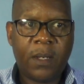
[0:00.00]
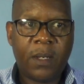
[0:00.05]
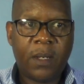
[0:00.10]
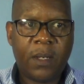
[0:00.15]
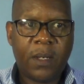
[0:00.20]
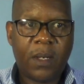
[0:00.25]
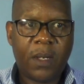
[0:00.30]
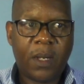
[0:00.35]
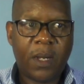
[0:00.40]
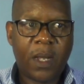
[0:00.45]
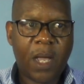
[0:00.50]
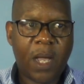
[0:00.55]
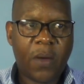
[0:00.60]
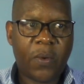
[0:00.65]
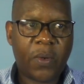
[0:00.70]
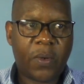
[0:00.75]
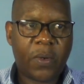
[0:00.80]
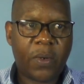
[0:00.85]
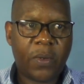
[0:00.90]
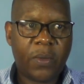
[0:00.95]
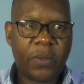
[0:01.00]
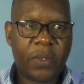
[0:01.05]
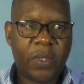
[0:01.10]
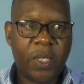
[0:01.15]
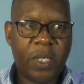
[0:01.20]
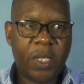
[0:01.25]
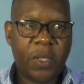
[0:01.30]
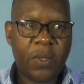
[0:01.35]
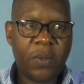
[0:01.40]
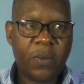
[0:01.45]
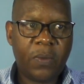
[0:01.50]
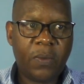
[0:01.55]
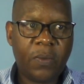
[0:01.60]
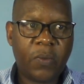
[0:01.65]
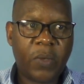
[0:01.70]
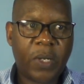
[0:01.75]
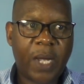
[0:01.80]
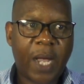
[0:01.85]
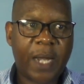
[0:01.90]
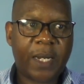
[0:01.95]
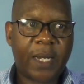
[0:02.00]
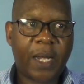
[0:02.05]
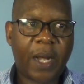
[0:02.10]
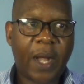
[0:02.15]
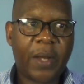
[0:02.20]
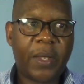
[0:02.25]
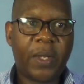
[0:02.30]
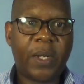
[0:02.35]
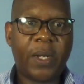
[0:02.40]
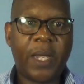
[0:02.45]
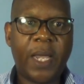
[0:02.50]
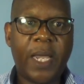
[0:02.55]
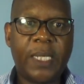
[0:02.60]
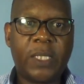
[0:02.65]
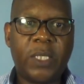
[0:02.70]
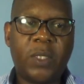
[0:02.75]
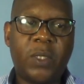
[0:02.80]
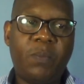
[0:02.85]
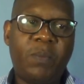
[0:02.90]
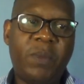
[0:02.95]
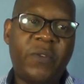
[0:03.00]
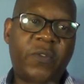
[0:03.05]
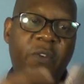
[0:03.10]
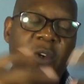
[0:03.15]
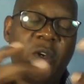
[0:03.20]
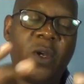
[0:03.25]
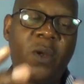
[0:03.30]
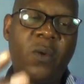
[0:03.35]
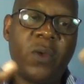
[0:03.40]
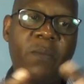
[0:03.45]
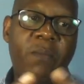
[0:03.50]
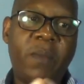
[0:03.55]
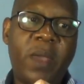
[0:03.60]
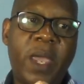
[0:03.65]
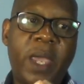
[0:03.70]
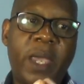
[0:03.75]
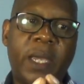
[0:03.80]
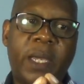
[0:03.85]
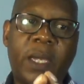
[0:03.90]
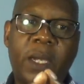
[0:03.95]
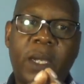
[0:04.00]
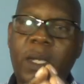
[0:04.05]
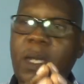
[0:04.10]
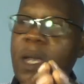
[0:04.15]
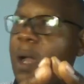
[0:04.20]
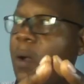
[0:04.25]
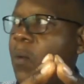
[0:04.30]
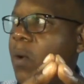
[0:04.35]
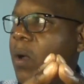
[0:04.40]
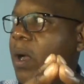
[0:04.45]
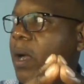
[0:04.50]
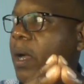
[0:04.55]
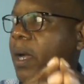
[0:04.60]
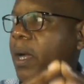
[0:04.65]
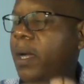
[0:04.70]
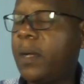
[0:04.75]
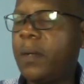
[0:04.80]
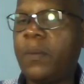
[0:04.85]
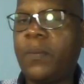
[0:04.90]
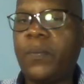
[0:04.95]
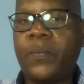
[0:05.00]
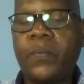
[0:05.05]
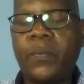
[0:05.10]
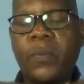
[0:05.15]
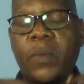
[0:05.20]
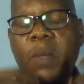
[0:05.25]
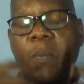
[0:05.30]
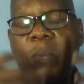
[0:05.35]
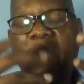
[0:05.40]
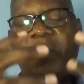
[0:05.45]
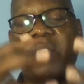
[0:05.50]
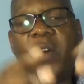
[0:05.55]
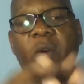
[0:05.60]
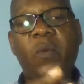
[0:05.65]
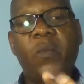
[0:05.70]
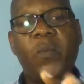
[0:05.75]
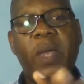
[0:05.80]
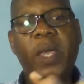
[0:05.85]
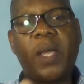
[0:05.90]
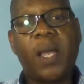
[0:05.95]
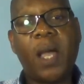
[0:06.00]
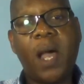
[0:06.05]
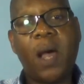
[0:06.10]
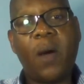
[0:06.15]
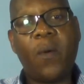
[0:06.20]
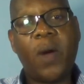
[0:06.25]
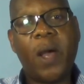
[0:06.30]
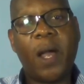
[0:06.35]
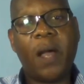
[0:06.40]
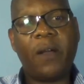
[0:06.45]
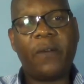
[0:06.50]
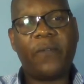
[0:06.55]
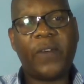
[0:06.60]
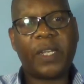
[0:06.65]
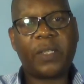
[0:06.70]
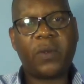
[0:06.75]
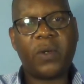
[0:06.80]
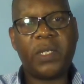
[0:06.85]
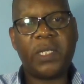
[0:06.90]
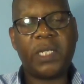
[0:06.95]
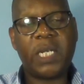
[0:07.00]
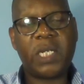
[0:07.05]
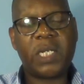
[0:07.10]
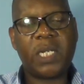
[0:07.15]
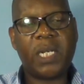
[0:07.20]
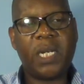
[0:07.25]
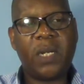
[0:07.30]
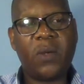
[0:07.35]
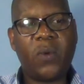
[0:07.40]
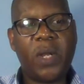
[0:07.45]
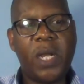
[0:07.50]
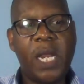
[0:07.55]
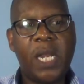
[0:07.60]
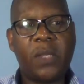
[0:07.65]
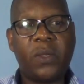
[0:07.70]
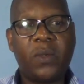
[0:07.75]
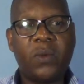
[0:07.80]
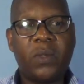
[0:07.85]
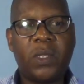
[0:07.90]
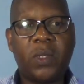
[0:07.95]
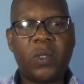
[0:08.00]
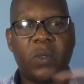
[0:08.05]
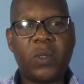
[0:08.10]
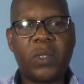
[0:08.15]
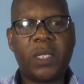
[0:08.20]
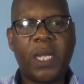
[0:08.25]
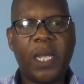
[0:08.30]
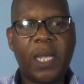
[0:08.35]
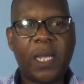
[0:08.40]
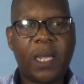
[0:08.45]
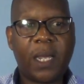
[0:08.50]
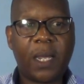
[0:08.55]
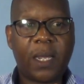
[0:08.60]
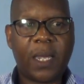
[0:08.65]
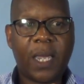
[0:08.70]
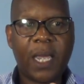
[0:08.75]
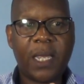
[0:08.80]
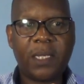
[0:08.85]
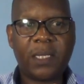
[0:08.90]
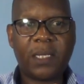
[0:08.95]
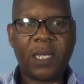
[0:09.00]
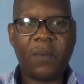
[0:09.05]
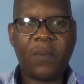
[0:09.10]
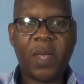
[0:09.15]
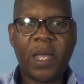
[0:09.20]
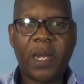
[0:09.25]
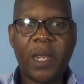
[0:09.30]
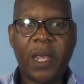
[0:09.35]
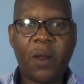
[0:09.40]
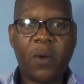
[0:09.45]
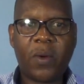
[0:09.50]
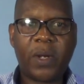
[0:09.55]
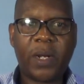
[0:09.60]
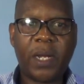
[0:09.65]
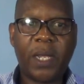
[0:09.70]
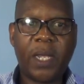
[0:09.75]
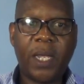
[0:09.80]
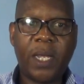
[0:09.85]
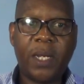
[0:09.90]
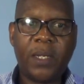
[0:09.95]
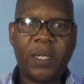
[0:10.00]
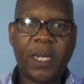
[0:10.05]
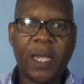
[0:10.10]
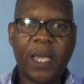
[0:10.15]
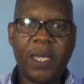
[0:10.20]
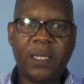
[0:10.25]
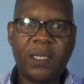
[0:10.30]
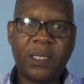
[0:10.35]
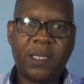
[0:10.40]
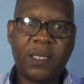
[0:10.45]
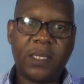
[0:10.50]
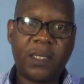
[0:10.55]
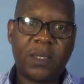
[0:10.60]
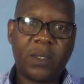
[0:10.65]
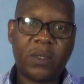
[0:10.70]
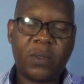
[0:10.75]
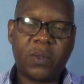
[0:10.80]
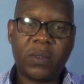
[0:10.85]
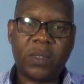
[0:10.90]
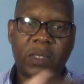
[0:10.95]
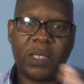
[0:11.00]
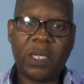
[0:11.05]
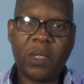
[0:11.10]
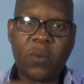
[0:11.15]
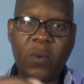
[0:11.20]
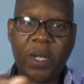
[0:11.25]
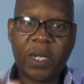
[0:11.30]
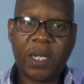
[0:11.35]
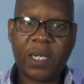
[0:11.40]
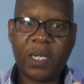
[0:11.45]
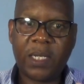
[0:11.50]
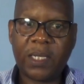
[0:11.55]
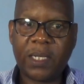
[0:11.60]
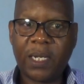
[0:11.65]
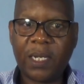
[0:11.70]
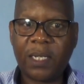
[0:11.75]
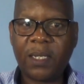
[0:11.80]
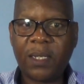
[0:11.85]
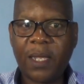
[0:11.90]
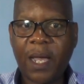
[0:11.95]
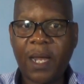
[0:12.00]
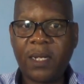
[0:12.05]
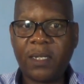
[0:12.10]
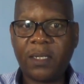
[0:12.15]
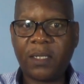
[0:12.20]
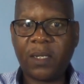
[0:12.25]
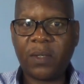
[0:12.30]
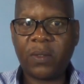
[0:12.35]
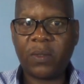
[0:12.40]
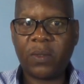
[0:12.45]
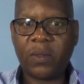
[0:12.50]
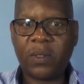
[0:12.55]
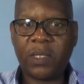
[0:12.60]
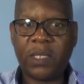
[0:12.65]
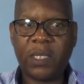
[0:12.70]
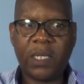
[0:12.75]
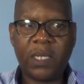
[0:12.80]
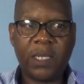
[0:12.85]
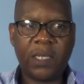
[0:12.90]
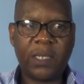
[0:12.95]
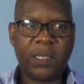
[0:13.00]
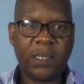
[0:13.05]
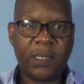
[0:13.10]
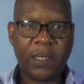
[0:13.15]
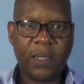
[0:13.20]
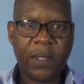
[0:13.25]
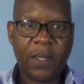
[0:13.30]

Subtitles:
Now we continue. We can calculate before we make our factorization. We need to check Kaiser-Menet-Oakland test to see when it is greater than 0.6.